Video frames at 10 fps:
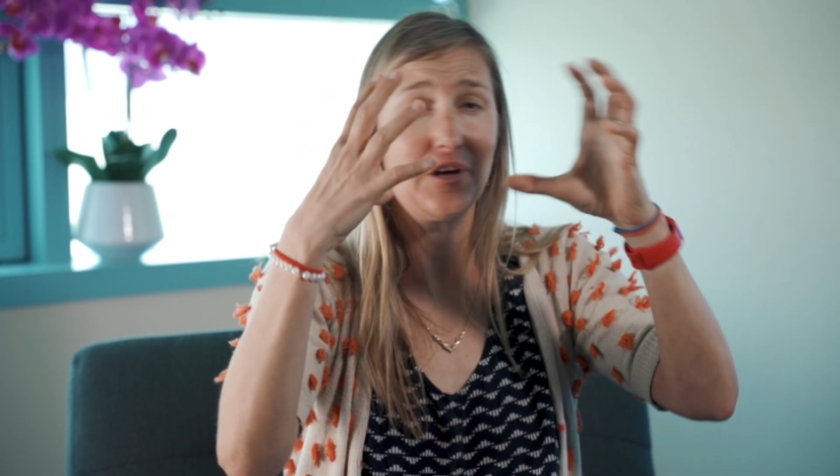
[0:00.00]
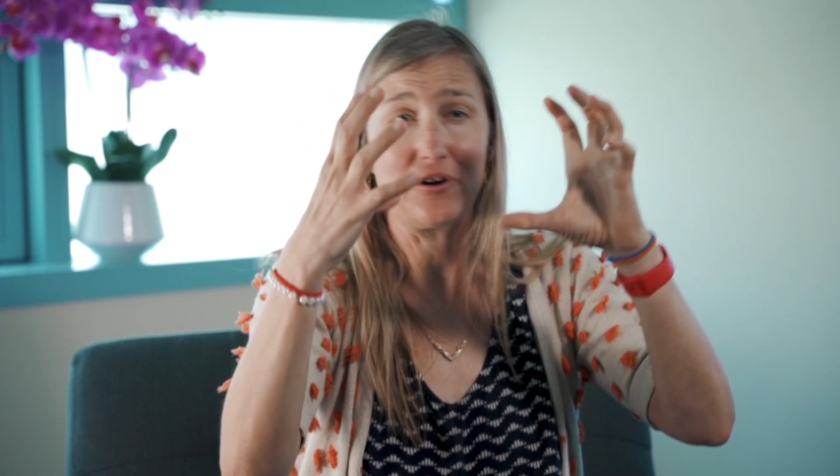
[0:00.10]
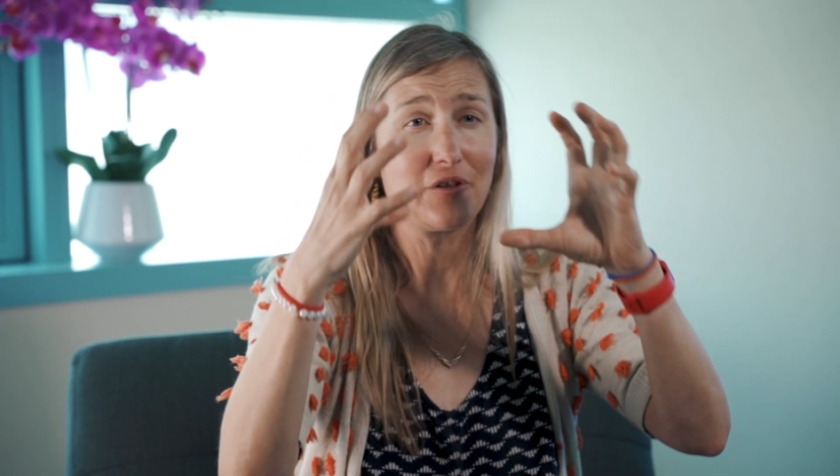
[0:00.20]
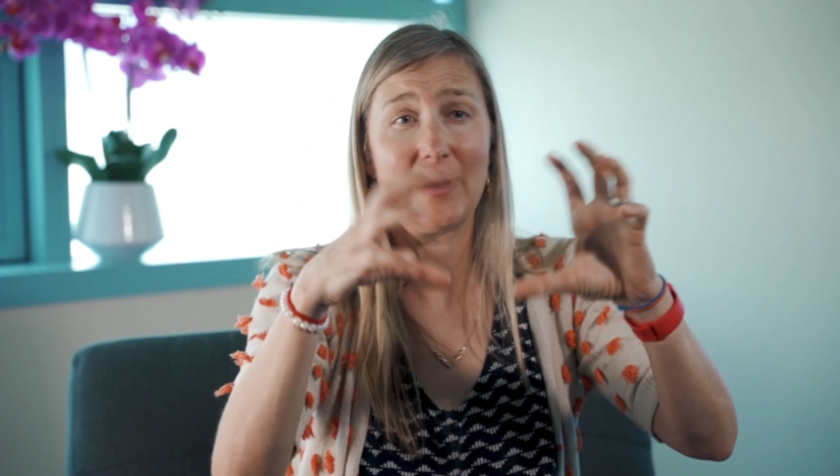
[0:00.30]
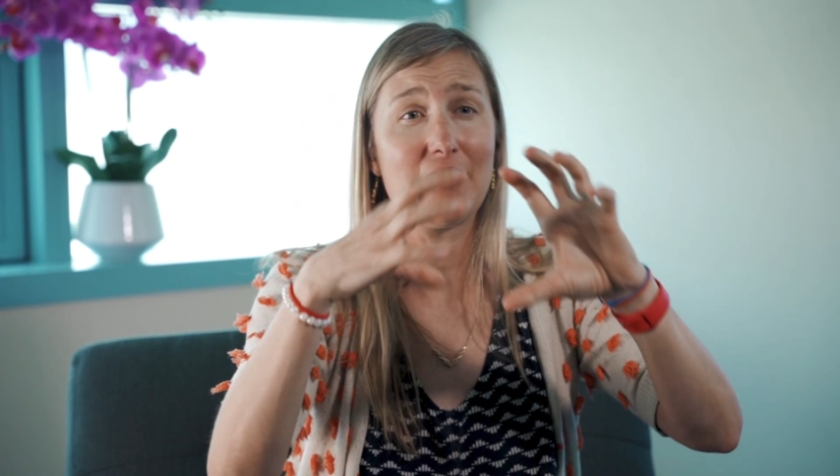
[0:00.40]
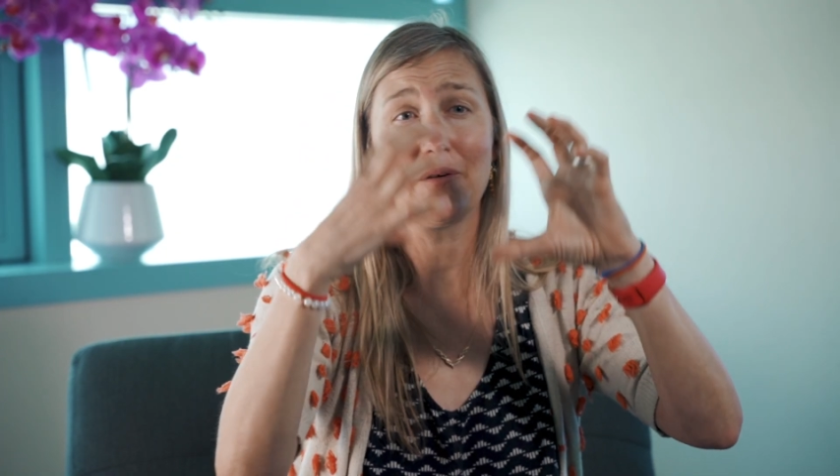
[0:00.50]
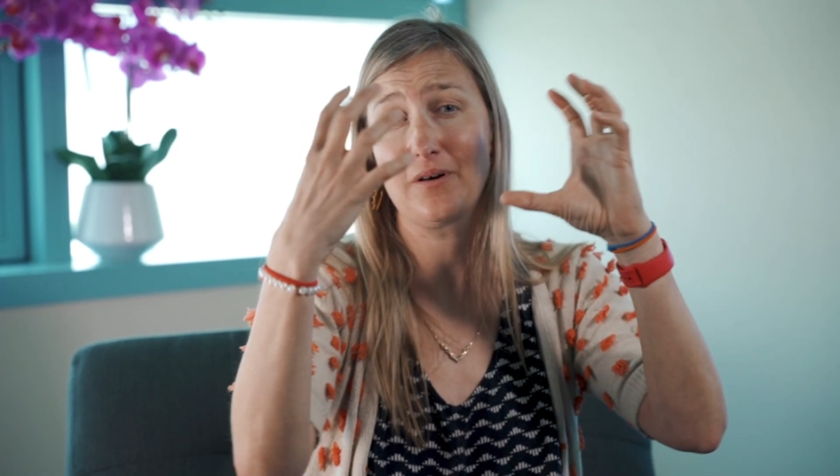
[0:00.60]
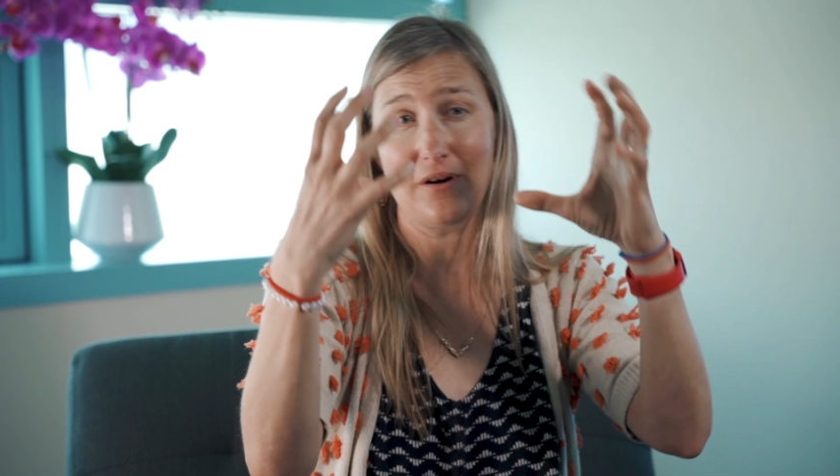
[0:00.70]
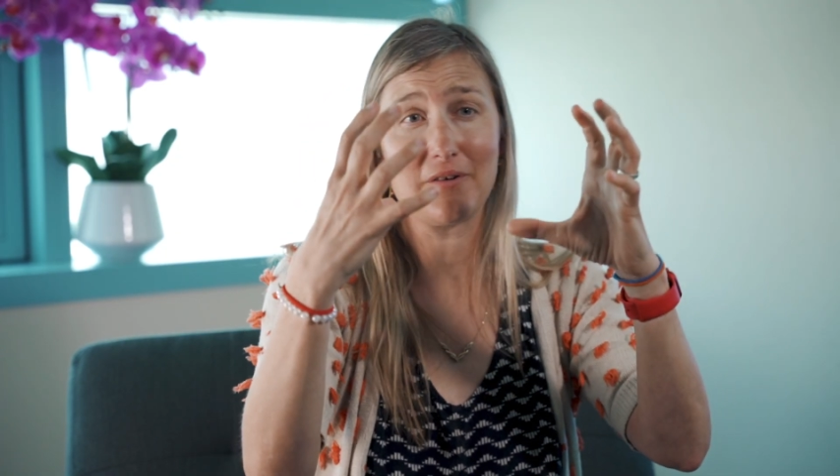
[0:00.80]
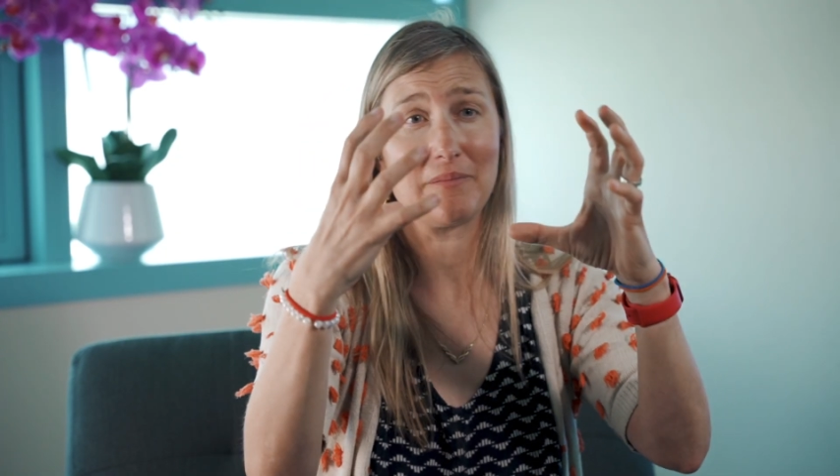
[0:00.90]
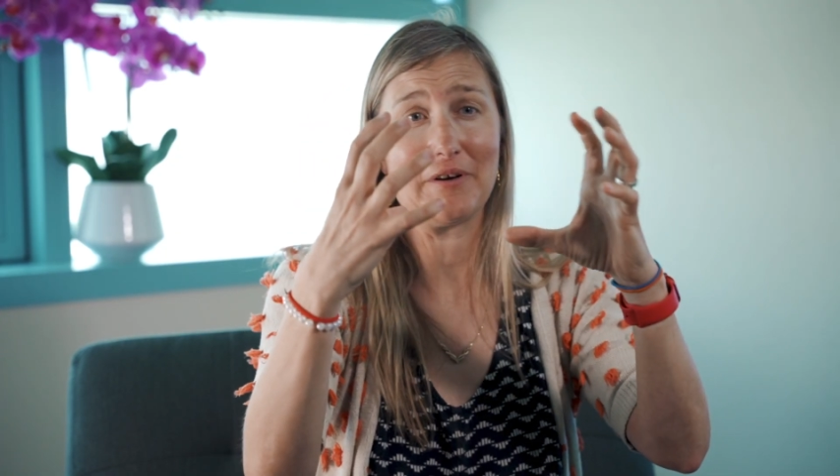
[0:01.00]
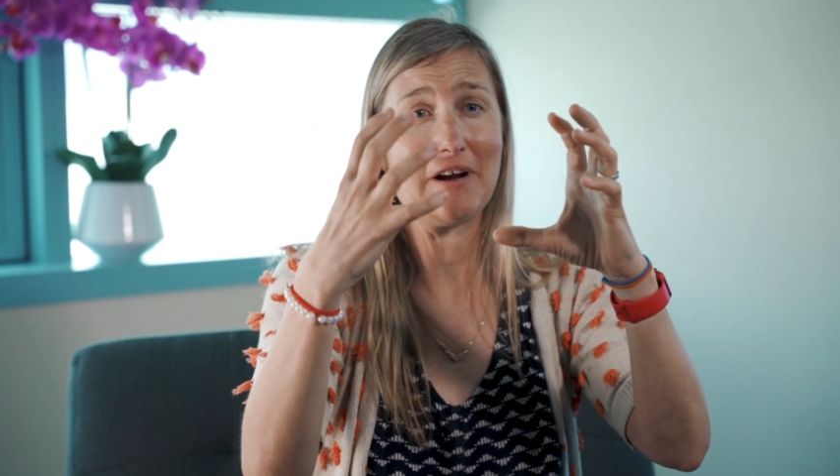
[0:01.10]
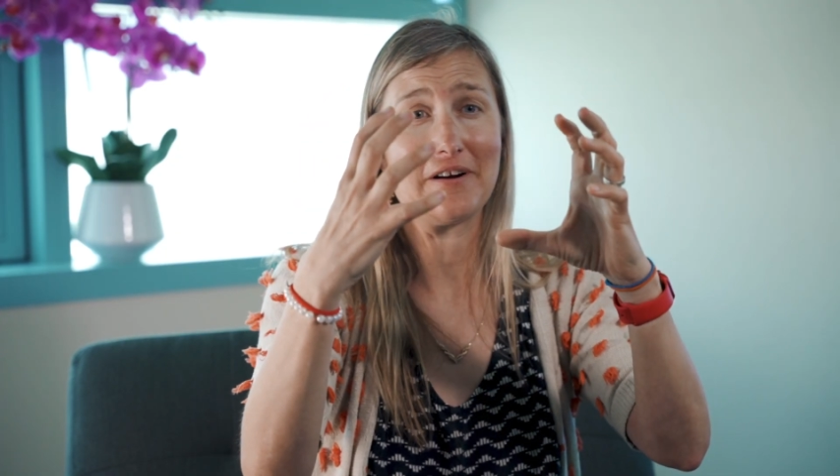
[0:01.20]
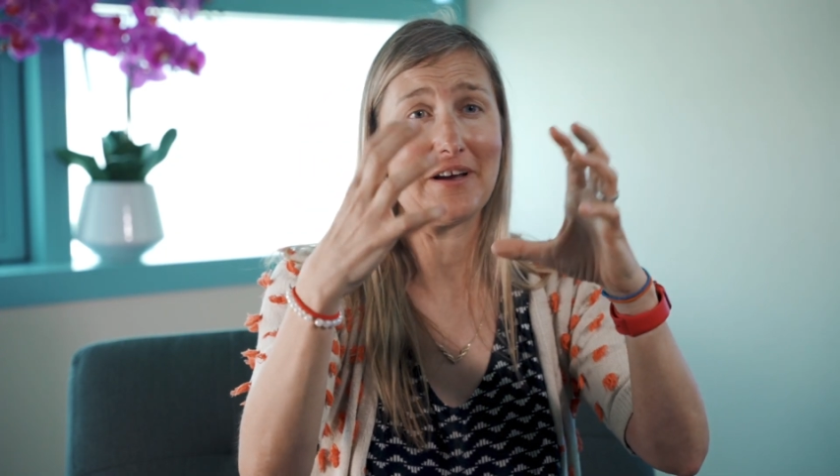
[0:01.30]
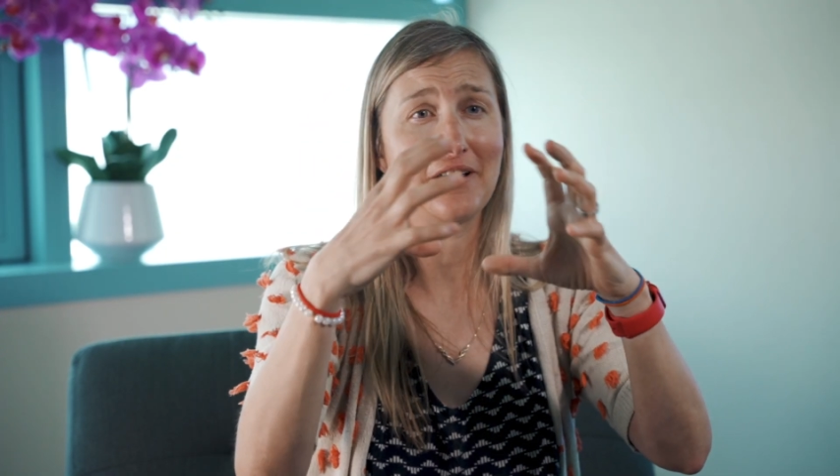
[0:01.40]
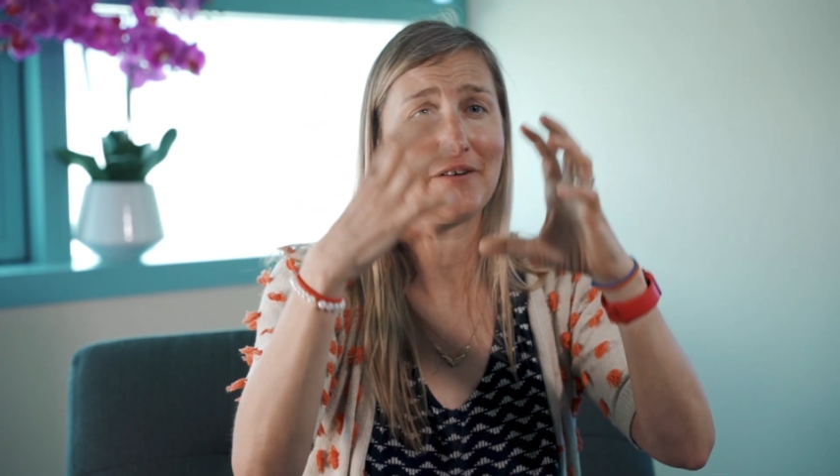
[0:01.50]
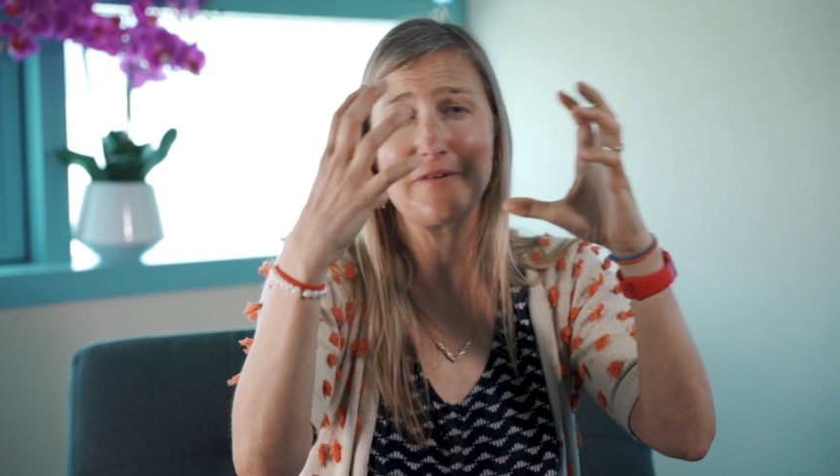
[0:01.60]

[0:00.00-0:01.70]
an earthquake or from your air gun or